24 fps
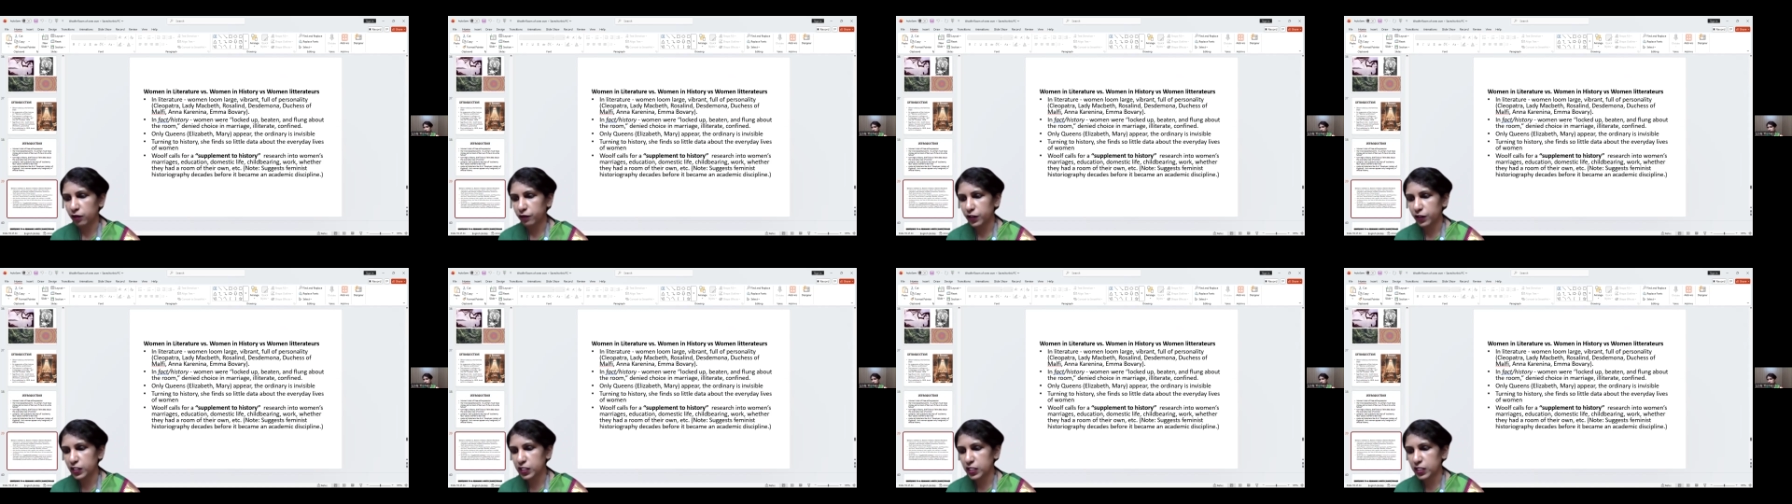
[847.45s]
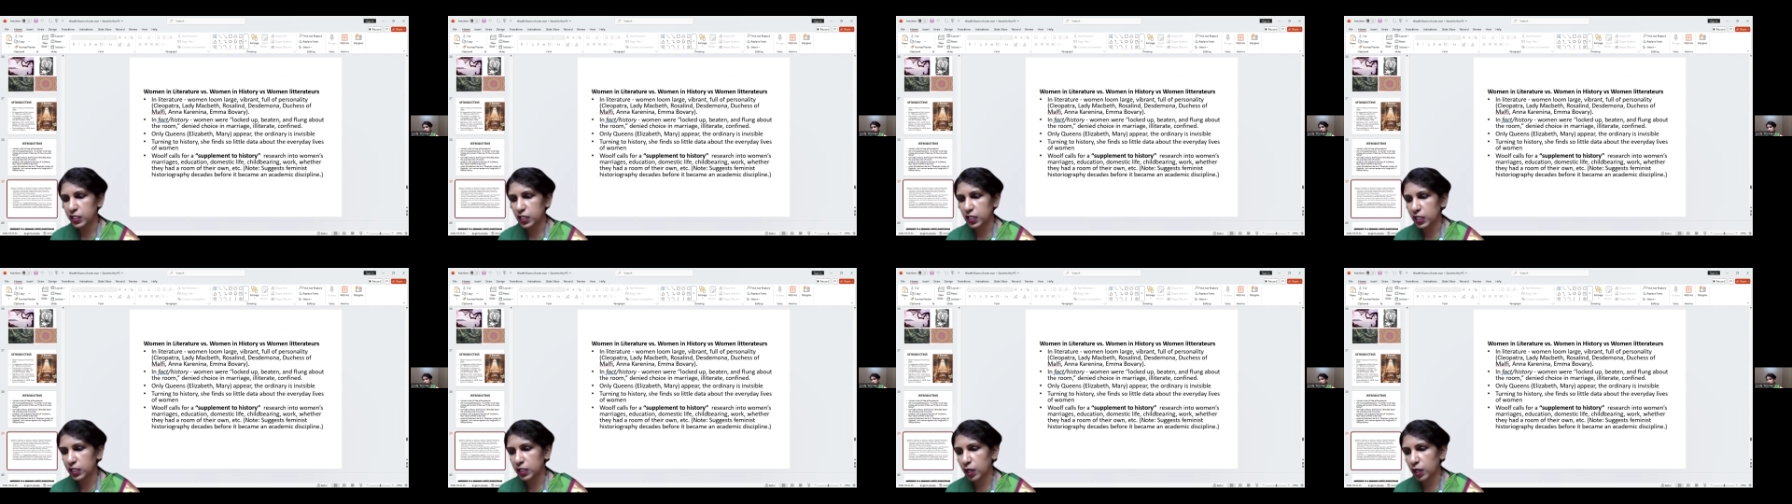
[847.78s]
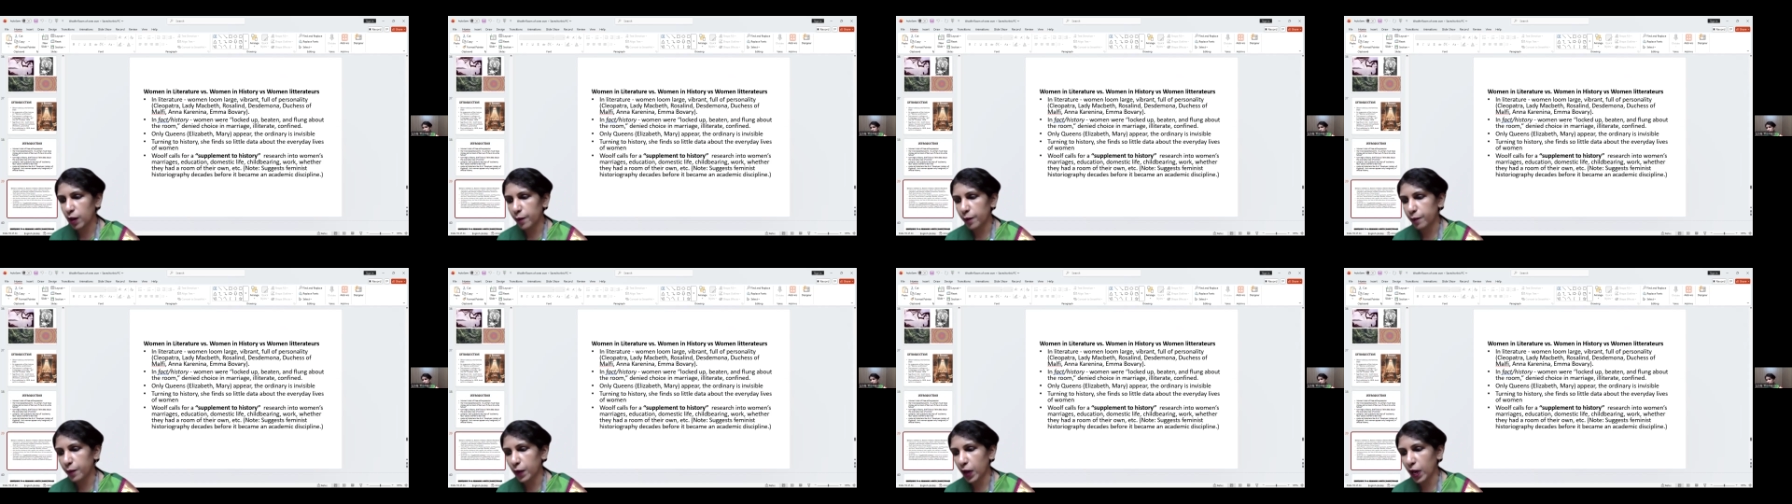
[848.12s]
We see
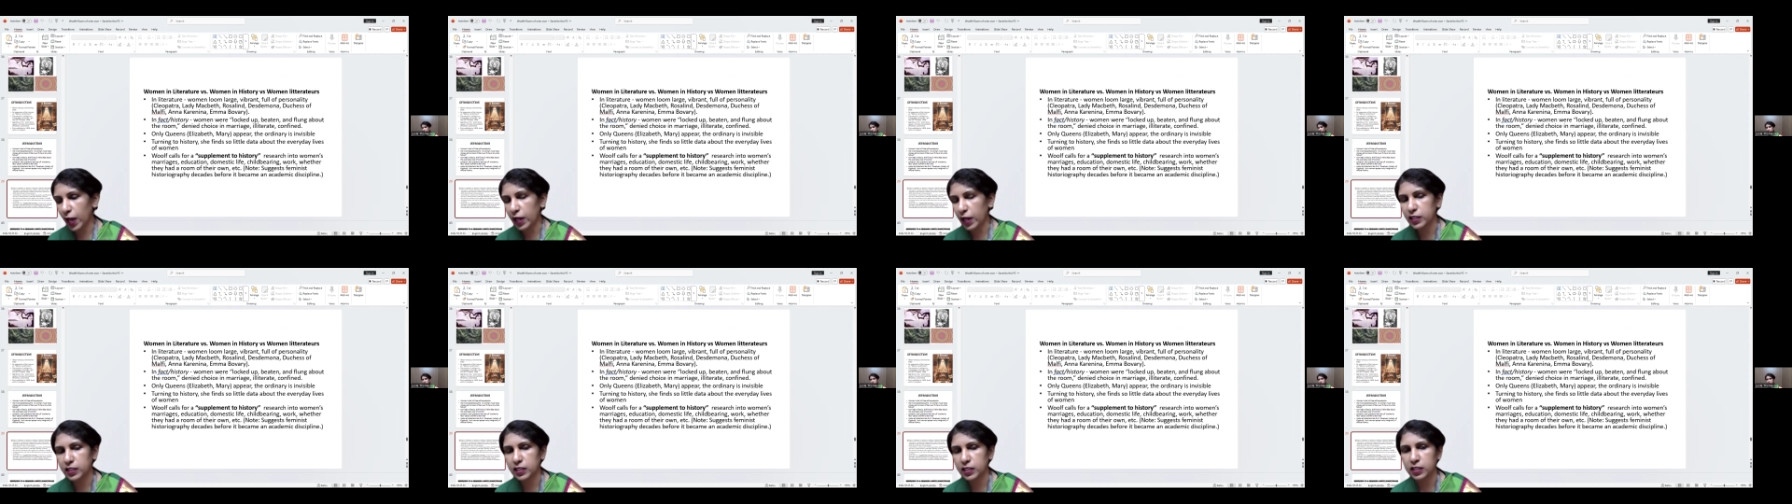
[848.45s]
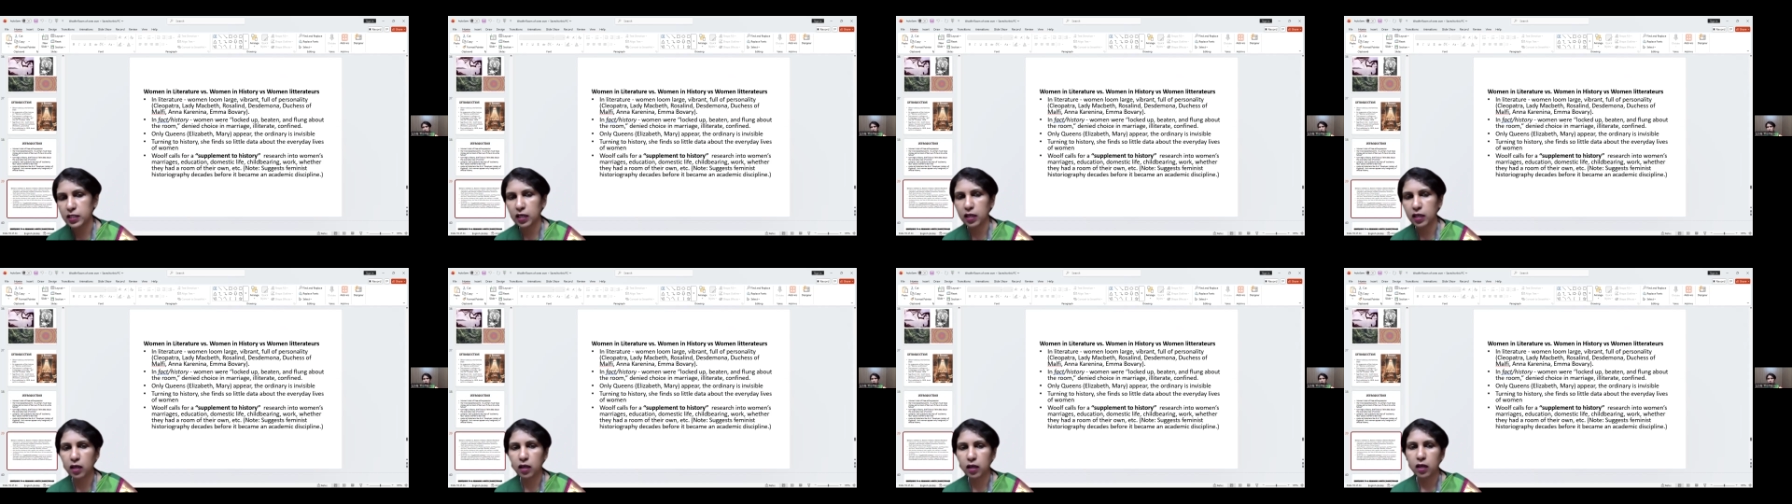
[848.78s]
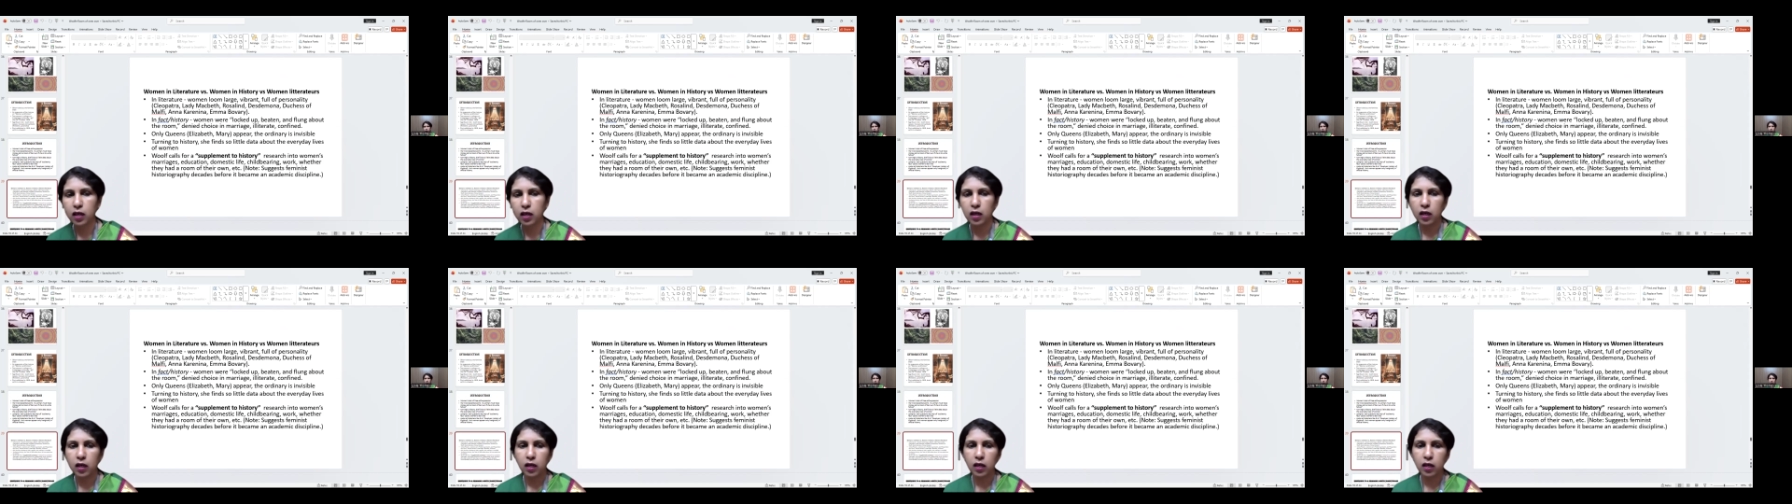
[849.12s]
them as
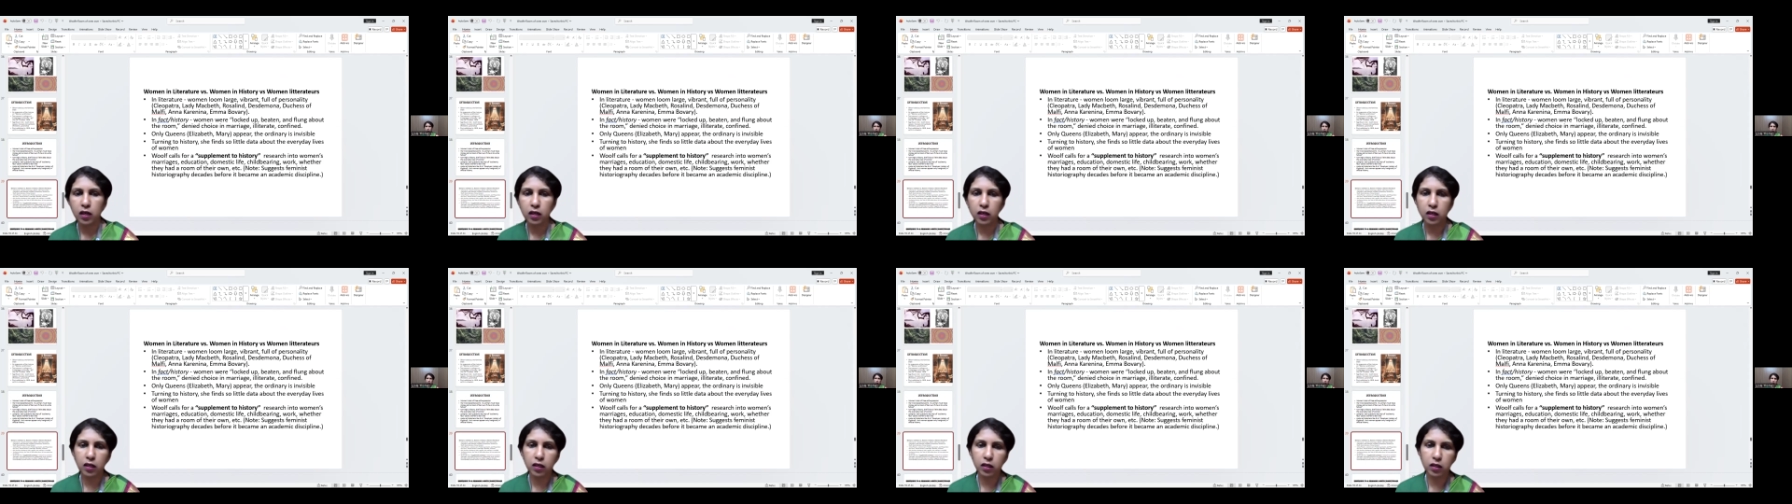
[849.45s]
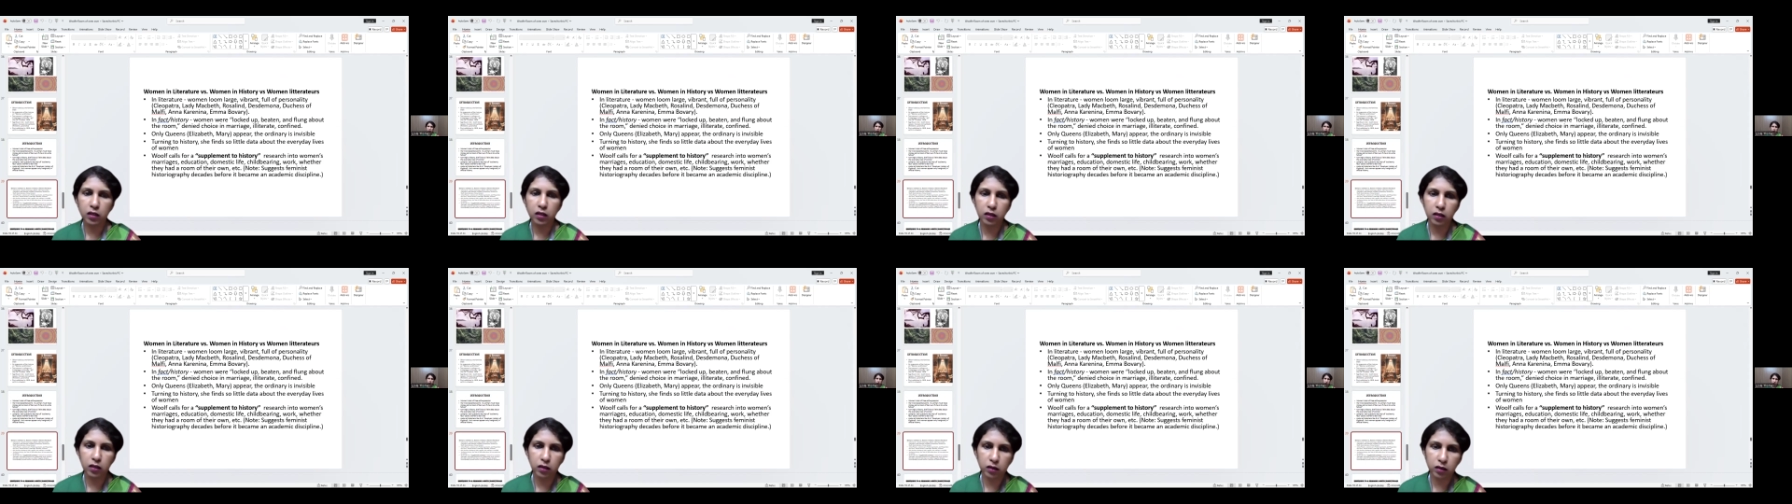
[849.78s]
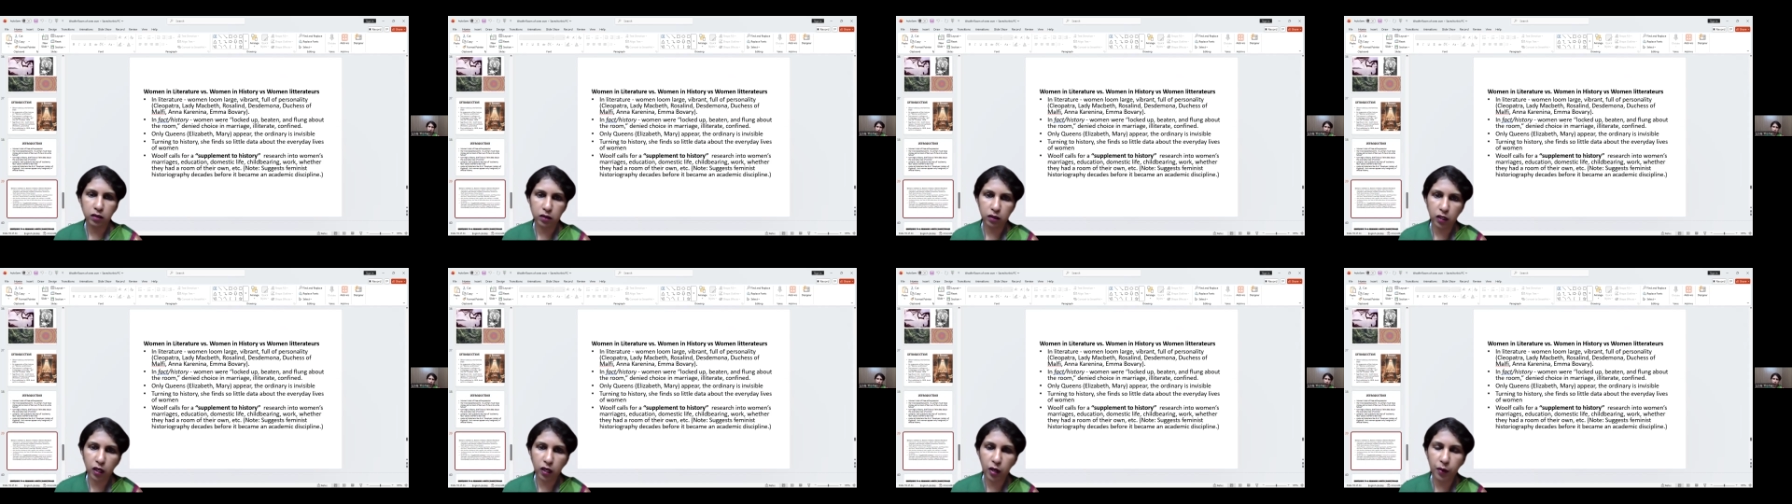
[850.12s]

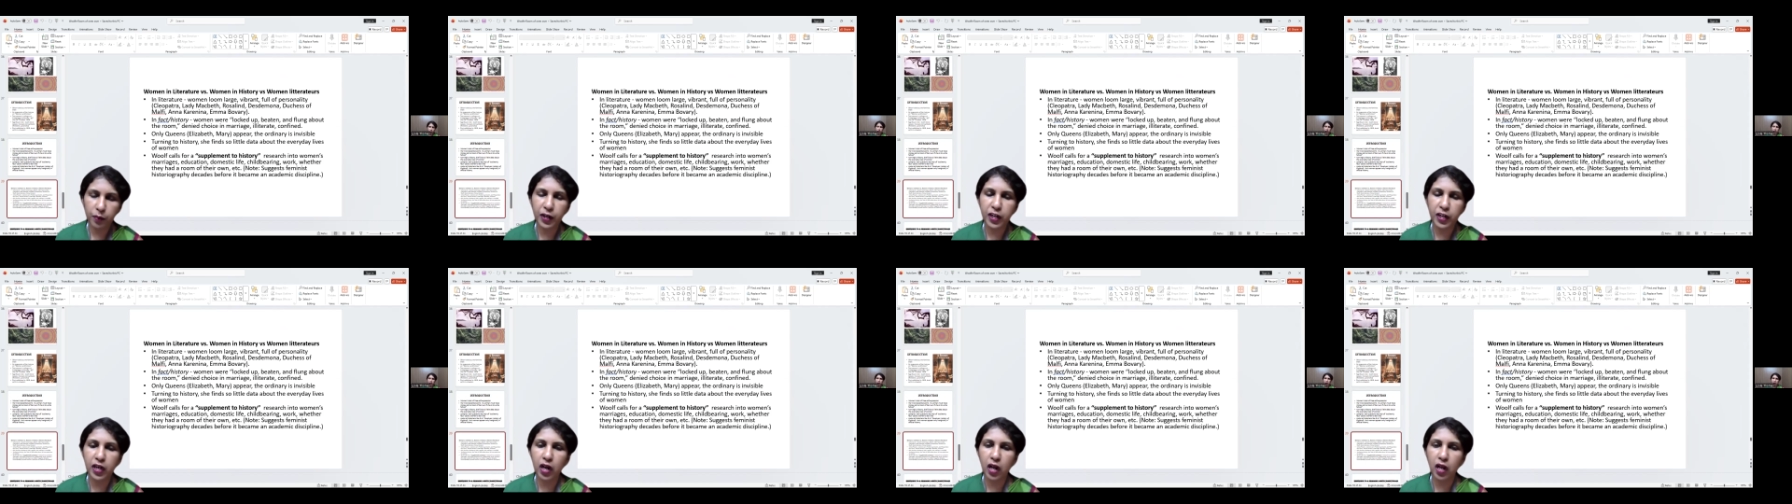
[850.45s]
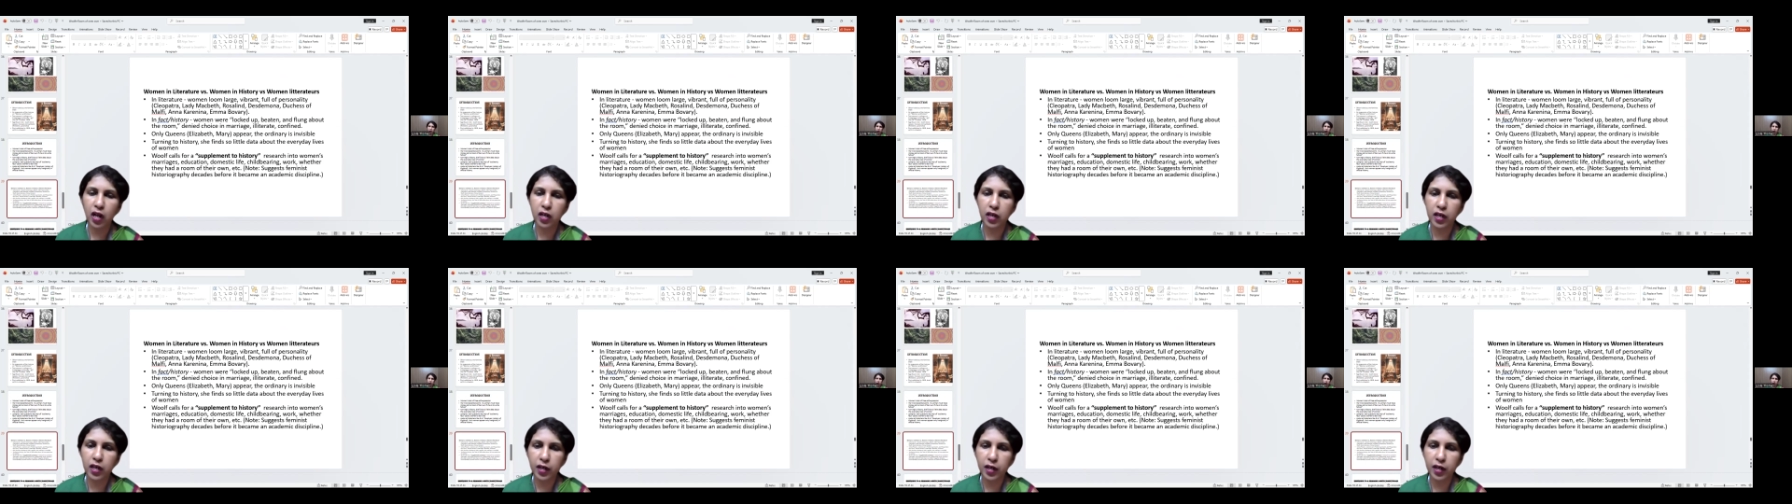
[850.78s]
Cleopatra,